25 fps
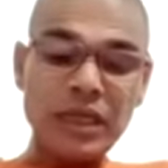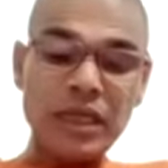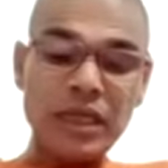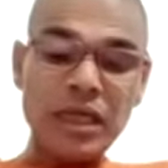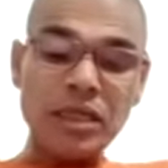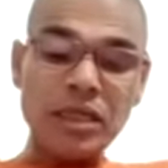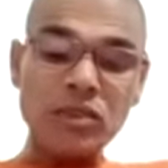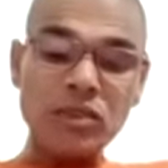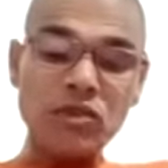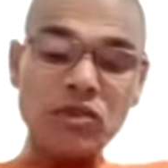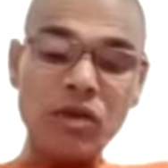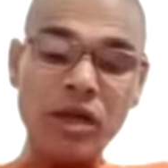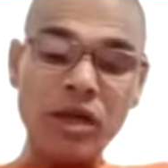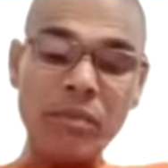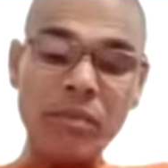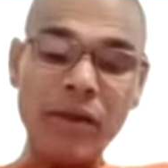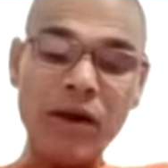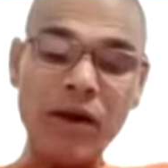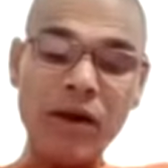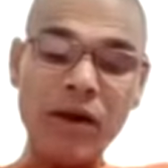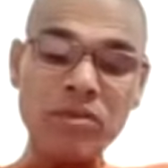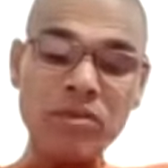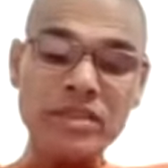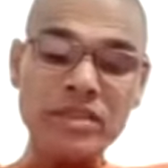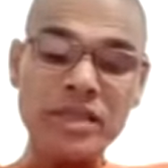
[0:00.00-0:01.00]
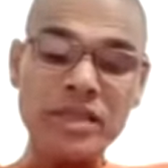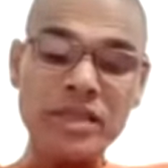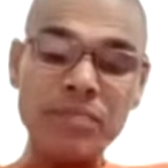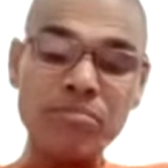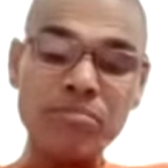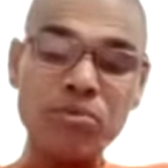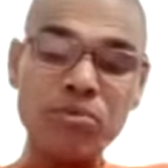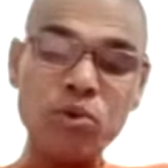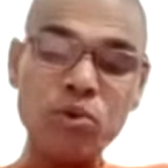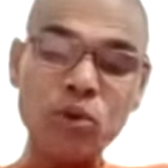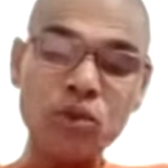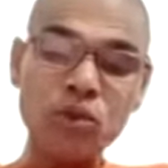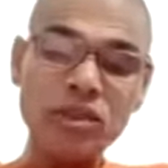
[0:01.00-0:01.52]
So about it say
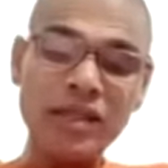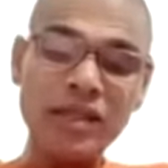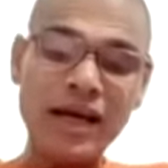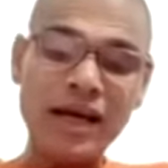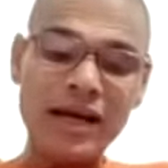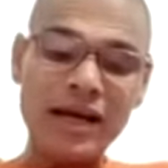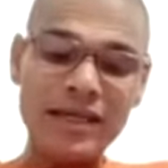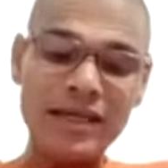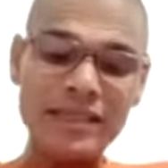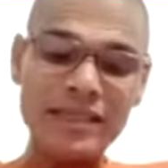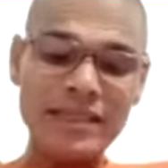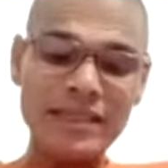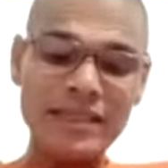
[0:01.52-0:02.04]
Bhuta,